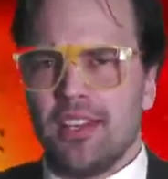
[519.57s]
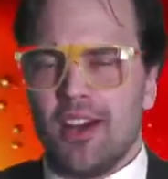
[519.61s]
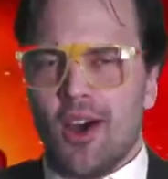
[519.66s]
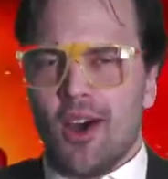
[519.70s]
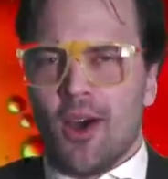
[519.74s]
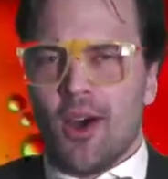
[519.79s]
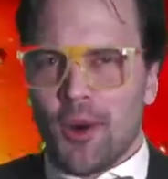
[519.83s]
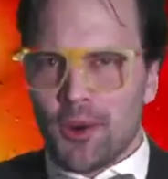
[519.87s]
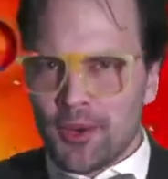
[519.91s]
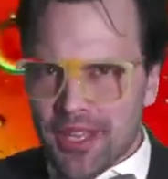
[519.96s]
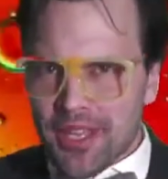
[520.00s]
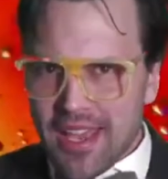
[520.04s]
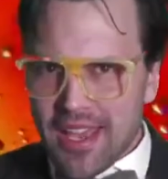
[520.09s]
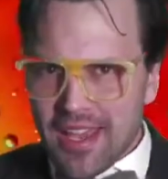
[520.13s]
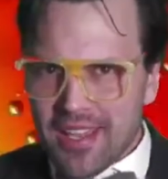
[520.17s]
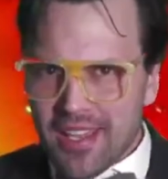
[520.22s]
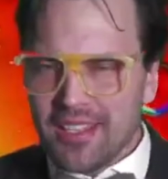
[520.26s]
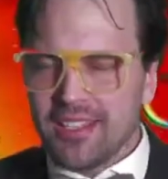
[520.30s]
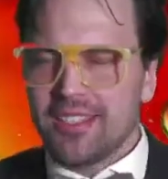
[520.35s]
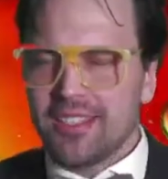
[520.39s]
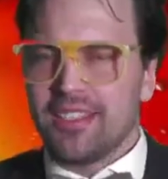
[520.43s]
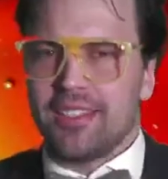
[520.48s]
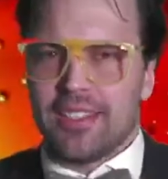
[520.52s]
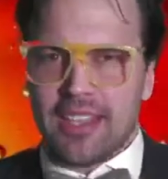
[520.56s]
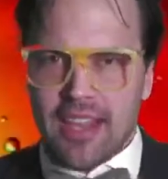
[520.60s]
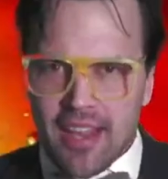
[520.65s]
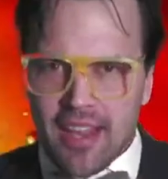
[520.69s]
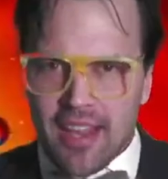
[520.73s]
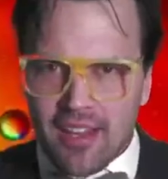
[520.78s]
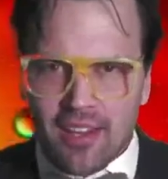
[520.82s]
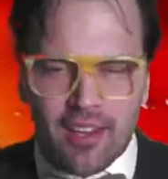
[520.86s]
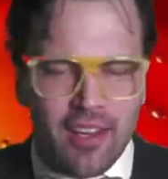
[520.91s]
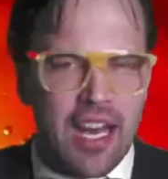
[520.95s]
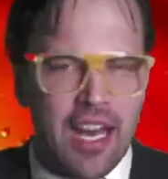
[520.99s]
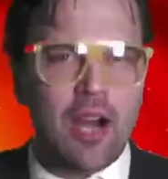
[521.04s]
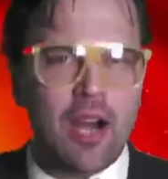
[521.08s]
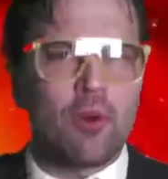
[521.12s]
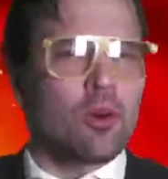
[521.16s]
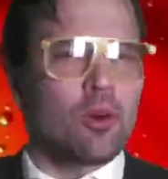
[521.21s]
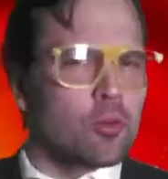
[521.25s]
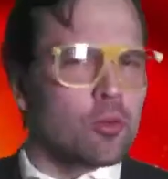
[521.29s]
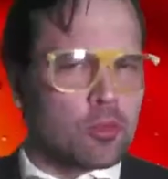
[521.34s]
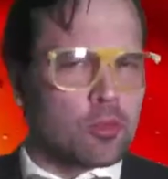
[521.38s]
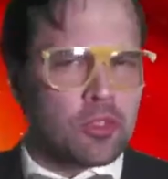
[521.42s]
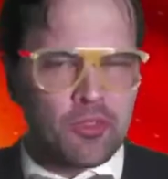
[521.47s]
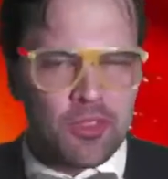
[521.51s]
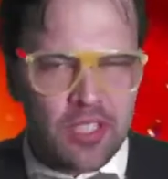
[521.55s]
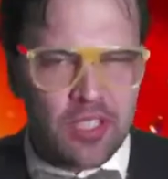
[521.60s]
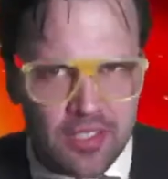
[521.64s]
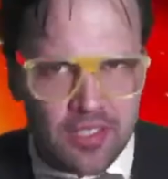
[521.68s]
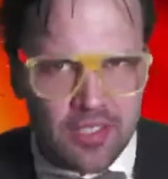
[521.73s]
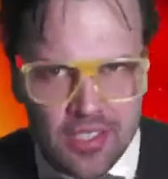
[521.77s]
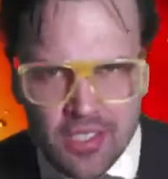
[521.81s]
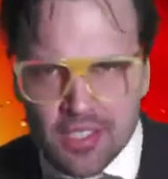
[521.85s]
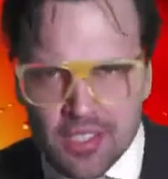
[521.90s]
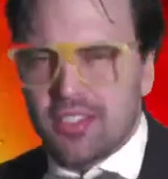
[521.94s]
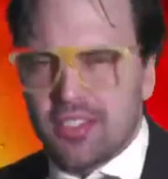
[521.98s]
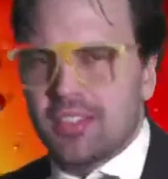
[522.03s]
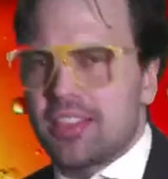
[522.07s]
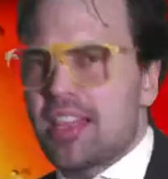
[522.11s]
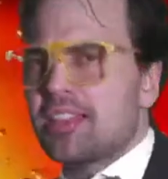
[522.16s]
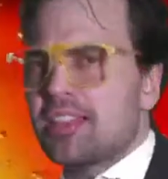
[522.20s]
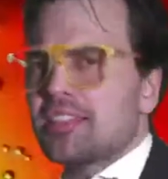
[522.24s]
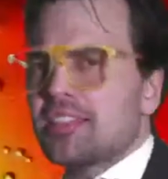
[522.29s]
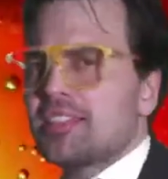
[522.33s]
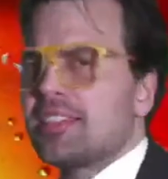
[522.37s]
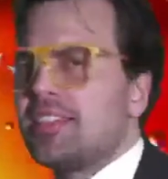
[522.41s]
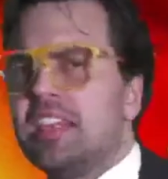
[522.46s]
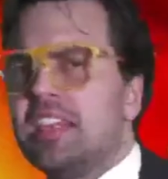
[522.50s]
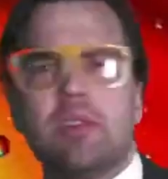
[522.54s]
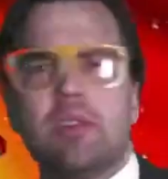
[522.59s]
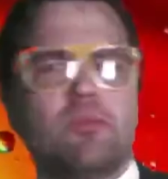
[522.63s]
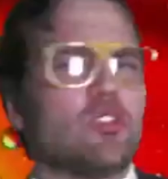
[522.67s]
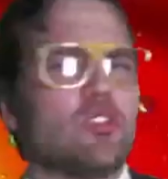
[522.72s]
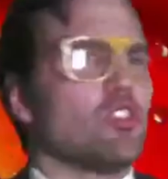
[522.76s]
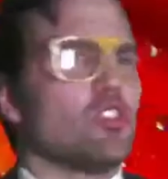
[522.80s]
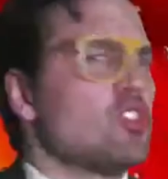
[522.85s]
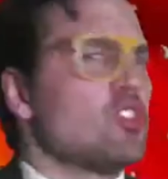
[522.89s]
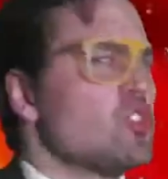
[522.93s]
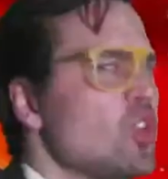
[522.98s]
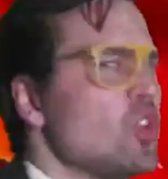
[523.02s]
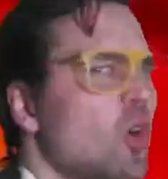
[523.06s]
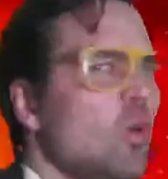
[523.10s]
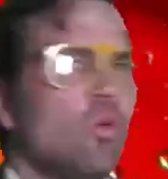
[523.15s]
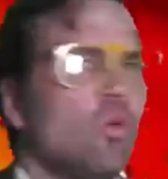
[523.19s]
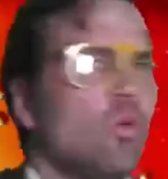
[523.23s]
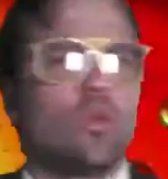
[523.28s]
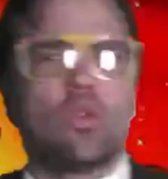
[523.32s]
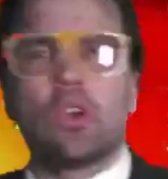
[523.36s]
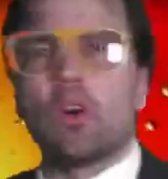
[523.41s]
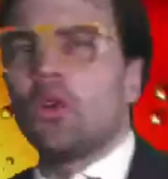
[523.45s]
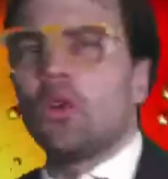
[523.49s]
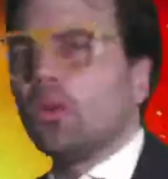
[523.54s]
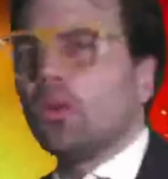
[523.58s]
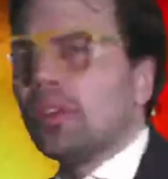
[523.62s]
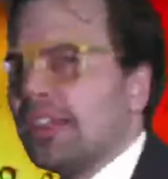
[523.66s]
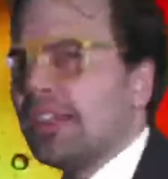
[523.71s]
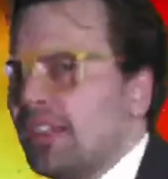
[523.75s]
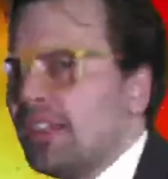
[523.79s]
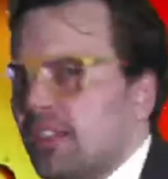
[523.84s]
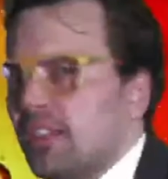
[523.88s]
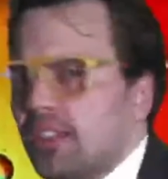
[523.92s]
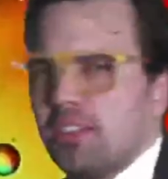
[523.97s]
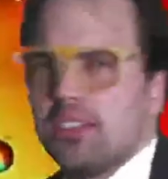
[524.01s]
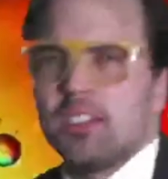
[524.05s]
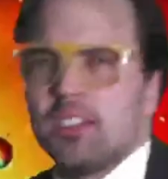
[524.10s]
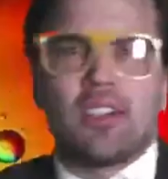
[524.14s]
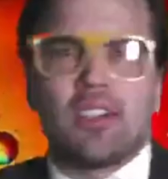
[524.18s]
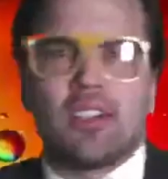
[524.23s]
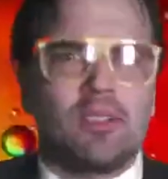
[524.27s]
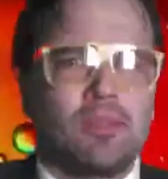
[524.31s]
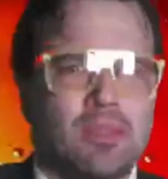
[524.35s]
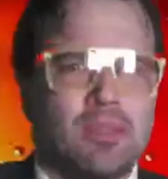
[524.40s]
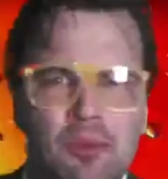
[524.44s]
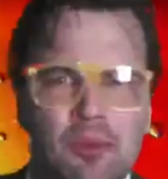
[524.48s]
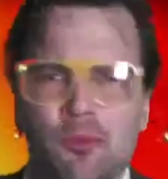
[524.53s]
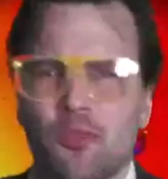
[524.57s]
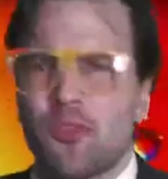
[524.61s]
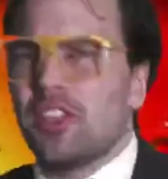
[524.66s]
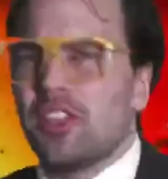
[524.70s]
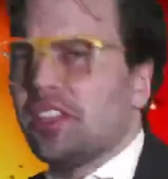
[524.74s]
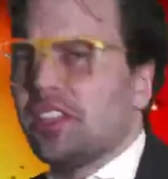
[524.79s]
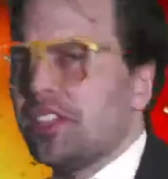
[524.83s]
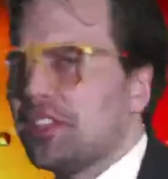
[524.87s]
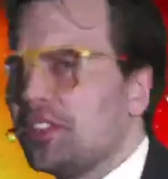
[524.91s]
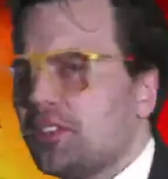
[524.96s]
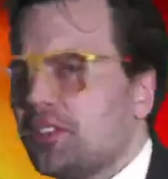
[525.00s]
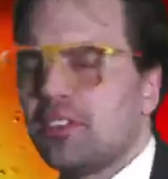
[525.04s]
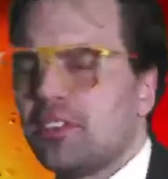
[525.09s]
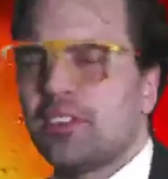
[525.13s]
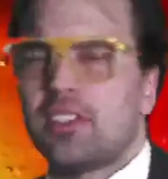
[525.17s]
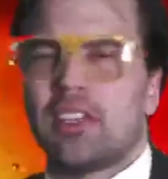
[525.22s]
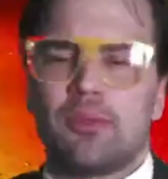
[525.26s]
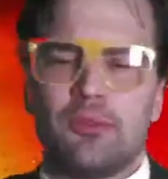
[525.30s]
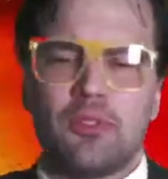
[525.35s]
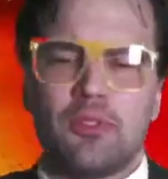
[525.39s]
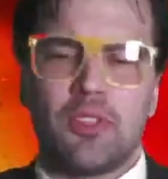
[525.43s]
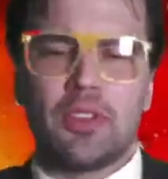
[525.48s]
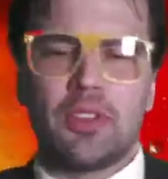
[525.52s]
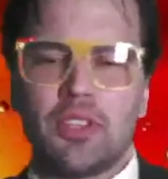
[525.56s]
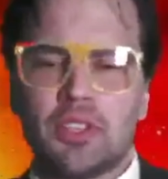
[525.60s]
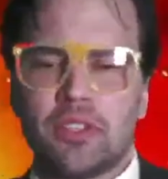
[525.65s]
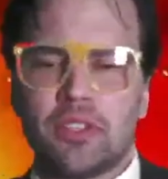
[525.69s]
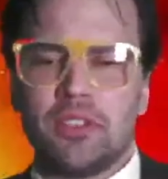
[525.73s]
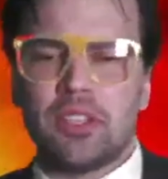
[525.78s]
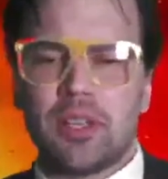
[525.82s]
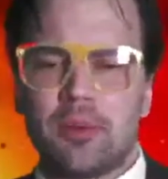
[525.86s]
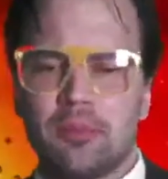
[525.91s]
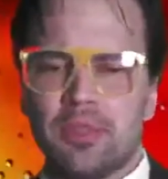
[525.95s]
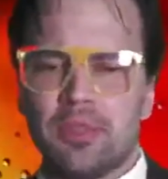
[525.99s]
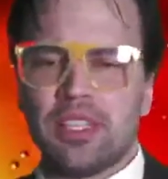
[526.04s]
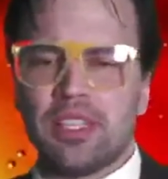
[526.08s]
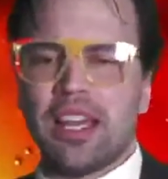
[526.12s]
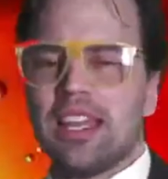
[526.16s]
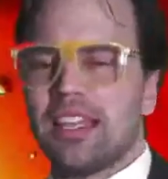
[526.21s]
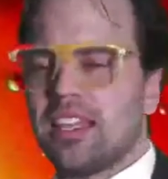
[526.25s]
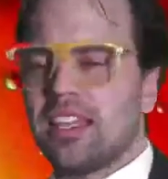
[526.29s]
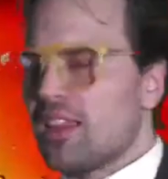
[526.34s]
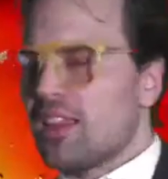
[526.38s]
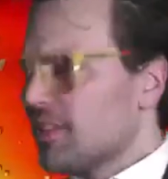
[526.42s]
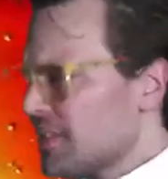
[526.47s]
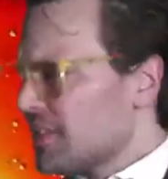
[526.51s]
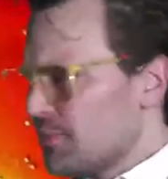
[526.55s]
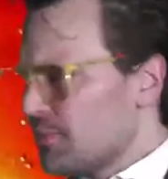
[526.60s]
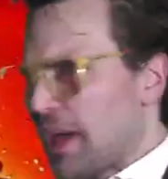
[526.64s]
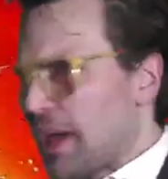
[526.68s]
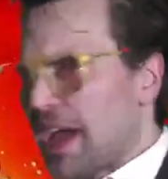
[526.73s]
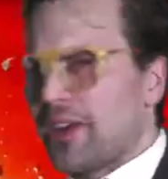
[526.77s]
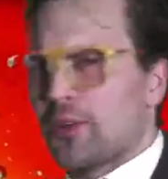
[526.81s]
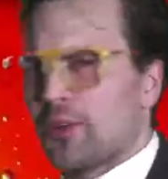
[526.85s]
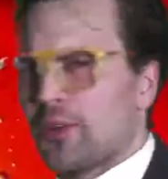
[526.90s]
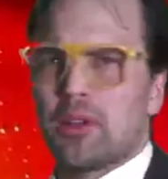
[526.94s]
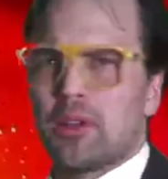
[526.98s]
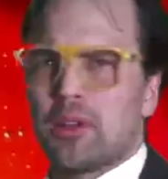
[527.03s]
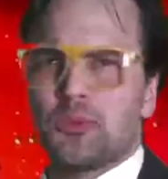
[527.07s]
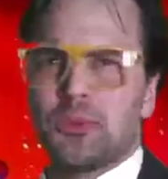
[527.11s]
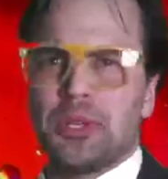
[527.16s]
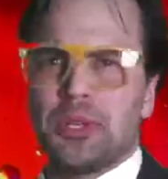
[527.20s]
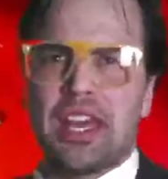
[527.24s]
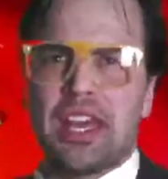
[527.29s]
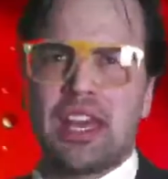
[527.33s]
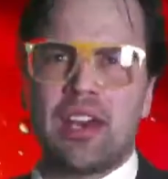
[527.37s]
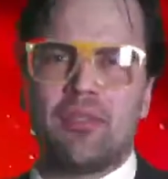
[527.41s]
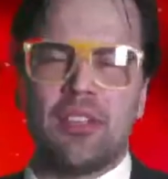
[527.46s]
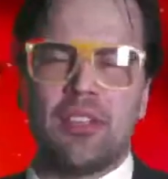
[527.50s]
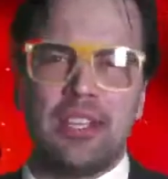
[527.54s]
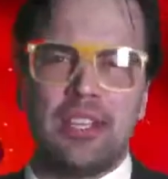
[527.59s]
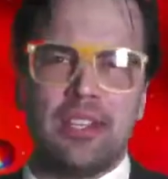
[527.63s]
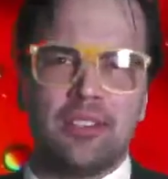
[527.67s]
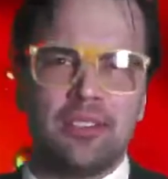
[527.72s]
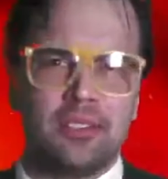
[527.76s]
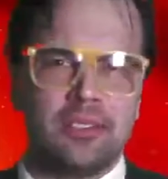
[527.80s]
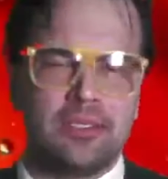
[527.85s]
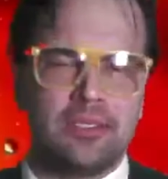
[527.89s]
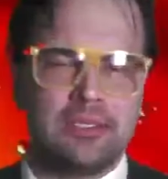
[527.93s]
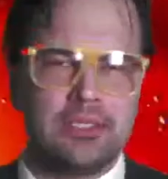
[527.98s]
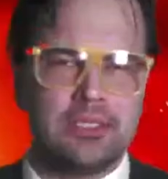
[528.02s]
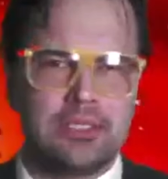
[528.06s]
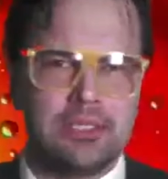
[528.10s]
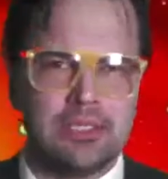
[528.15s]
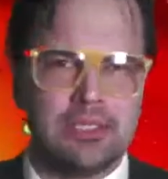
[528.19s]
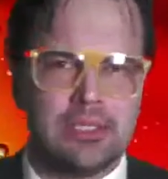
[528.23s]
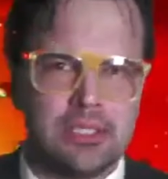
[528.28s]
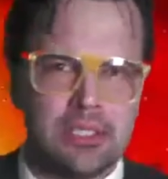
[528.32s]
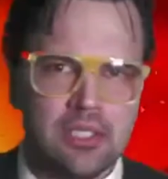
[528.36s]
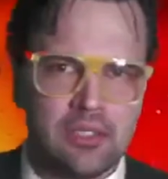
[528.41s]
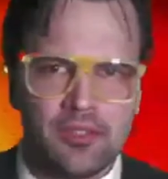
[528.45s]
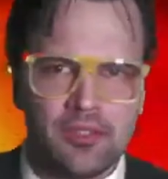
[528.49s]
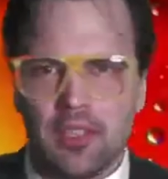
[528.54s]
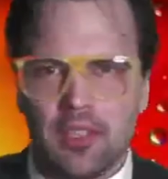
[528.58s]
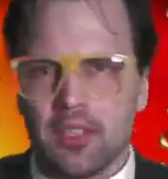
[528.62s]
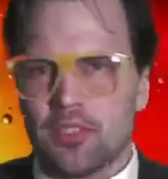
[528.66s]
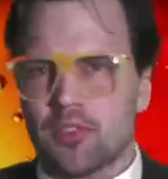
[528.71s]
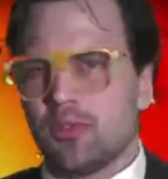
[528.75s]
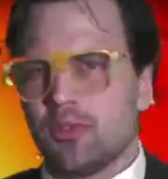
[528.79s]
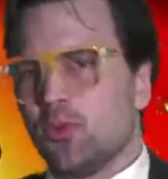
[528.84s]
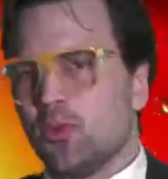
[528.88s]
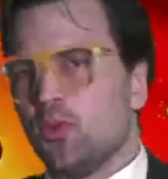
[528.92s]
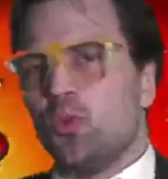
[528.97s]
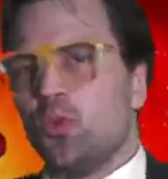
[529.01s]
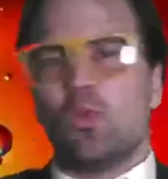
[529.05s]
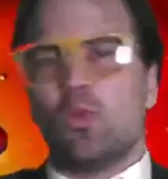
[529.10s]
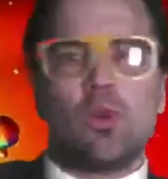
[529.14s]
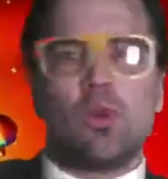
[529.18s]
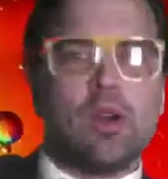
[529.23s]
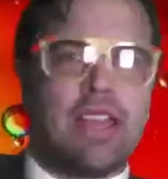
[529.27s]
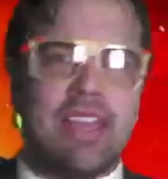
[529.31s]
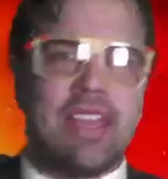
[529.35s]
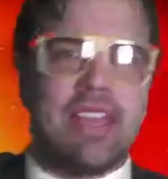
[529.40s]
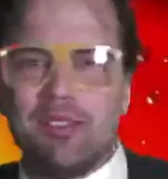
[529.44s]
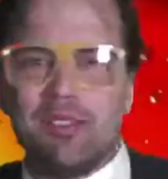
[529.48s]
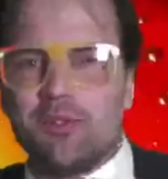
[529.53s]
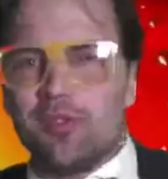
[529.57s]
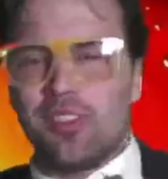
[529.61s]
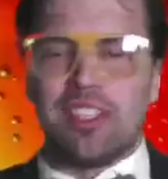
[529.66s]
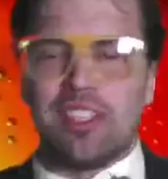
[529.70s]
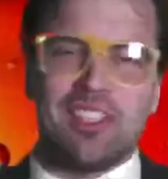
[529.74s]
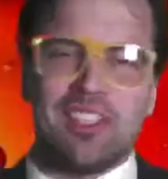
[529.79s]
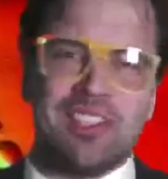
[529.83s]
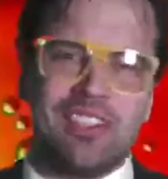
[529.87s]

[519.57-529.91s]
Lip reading: Okay, yeah, how are we feeling? Let's keep the show rolling. You know, I'm feeling good. I'm liking this background we have here. Feels wavy.